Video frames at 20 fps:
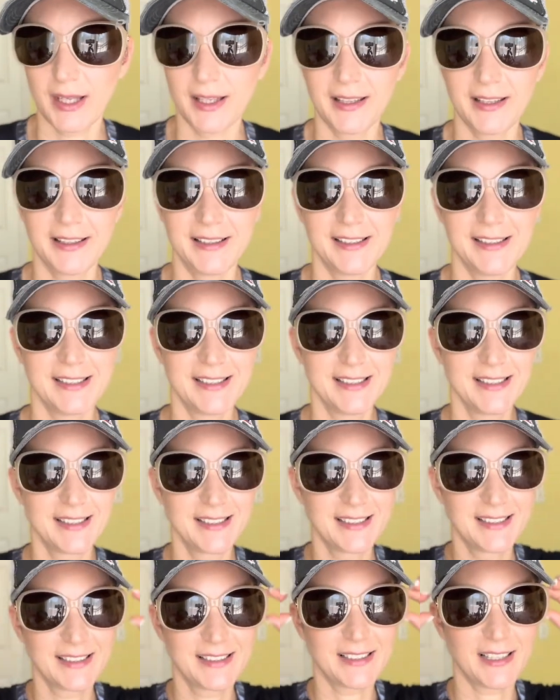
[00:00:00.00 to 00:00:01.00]

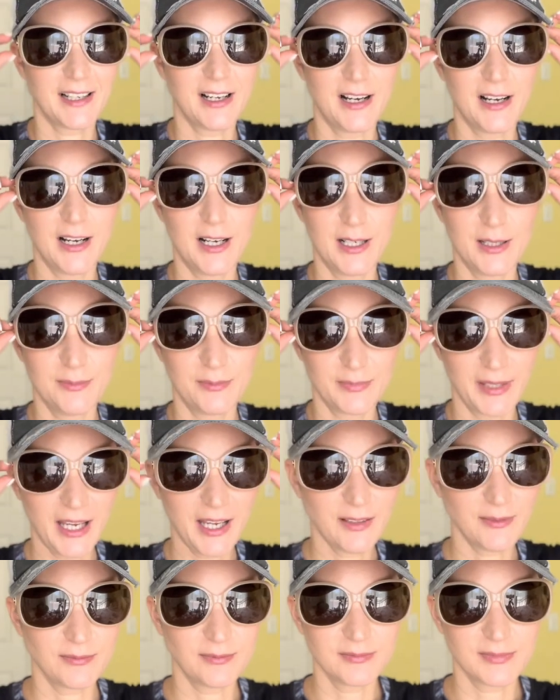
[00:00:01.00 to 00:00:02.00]
And
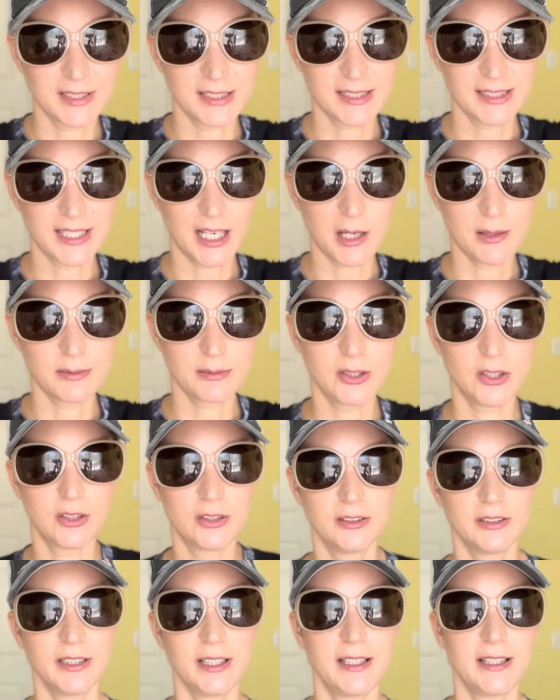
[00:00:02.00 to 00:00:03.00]
yeah, this is how I
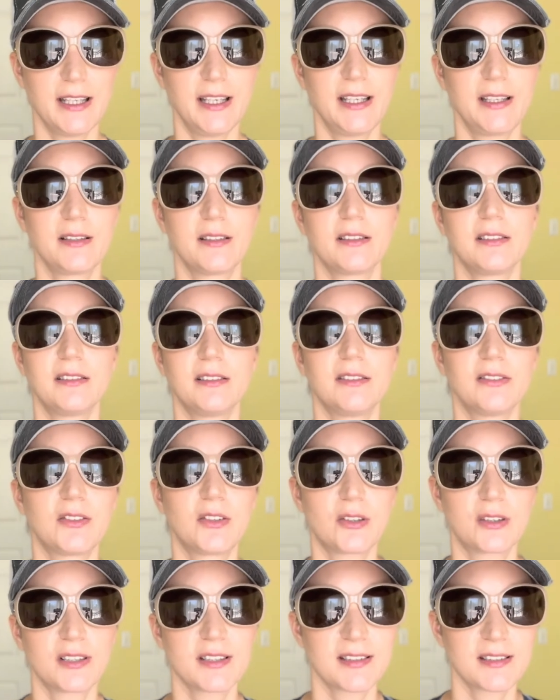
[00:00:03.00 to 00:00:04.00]
roll. And then, of
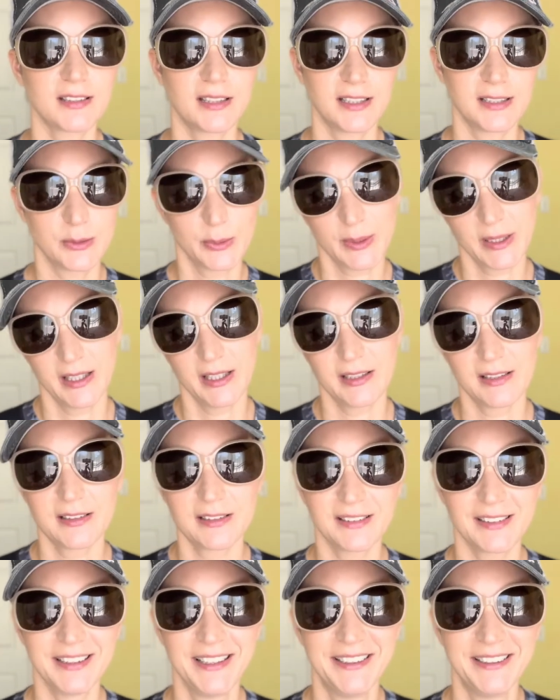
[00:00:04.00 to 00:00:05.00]
course, I do that
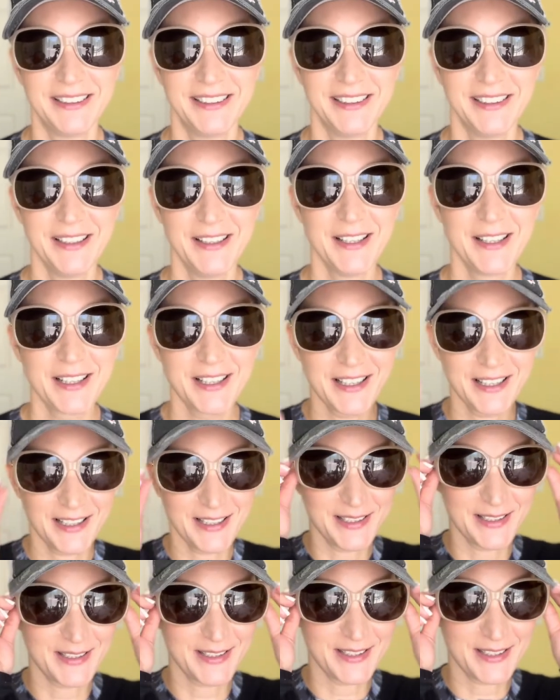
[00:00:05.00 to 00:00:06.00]

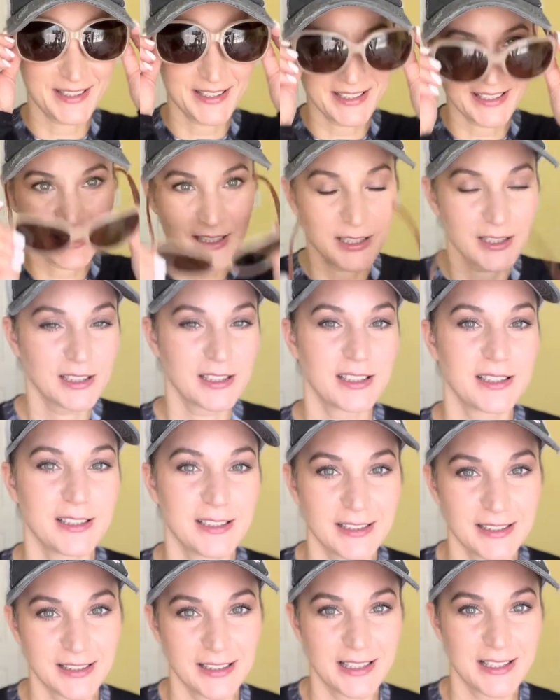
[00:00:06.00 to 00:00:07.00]
because
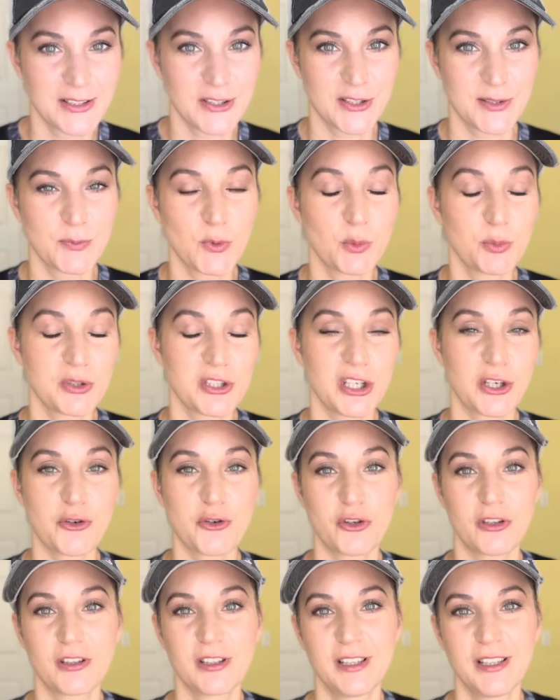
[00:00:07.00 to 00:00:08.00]
it's just more
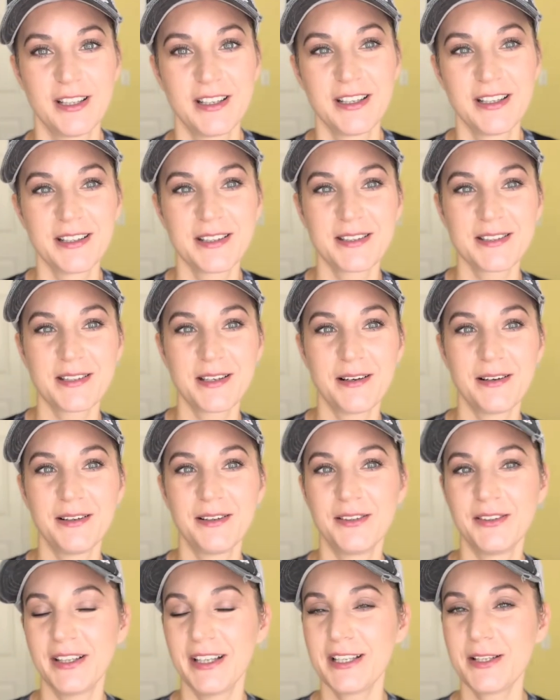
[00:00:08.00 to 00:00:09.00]
protection.
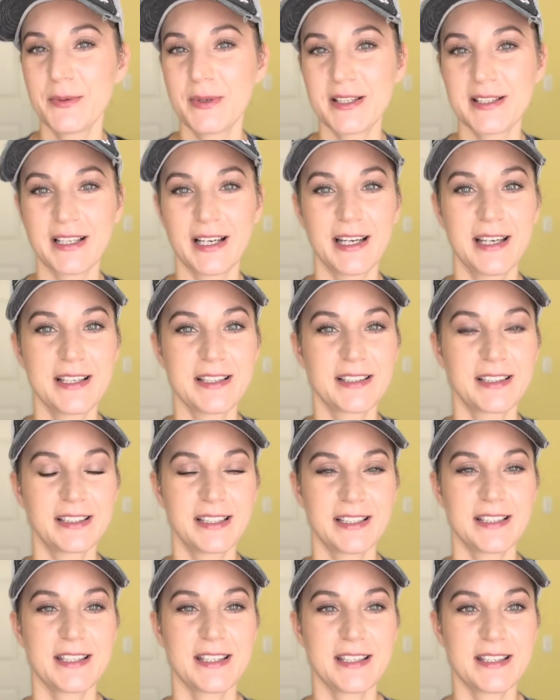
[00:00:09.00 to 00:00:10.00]
So anyways, guys,
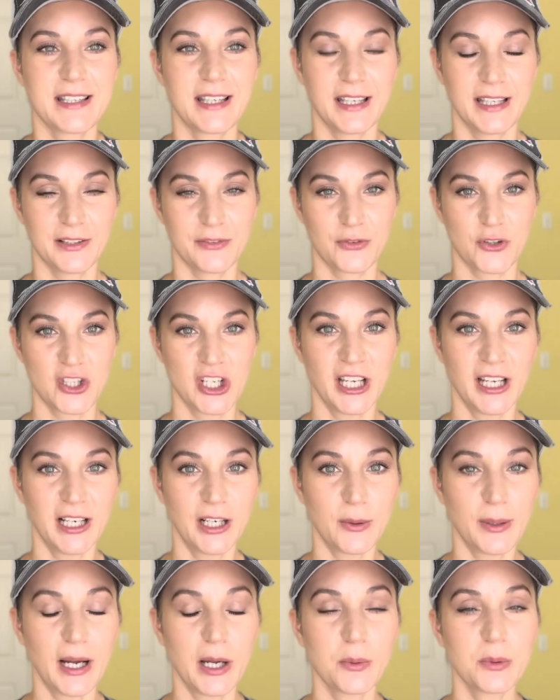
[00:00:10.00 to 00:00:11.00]
this is it for
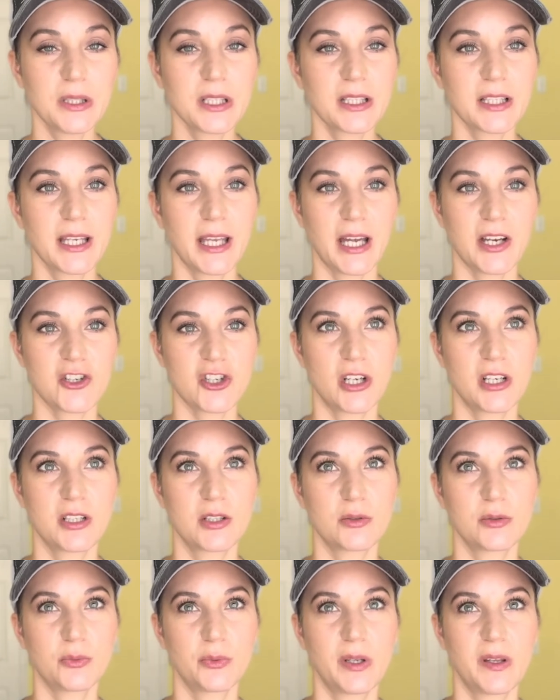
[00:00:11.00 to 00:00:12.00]
now. I will catch
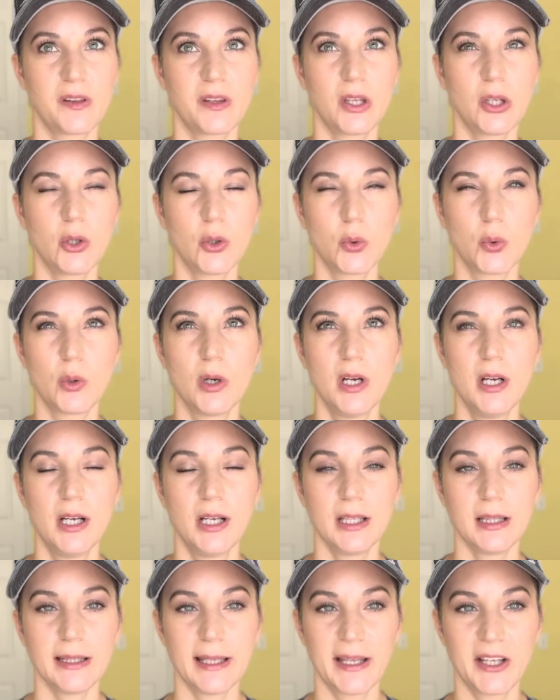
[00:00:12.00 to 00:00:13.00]
on with you
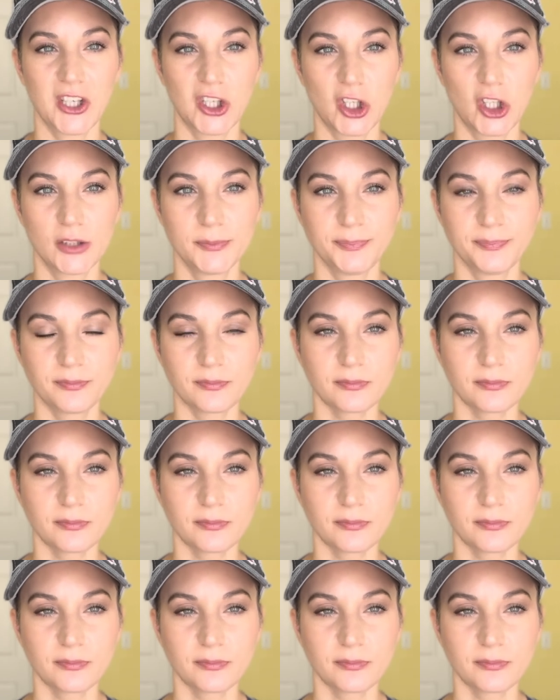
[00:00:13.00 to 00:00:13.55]
later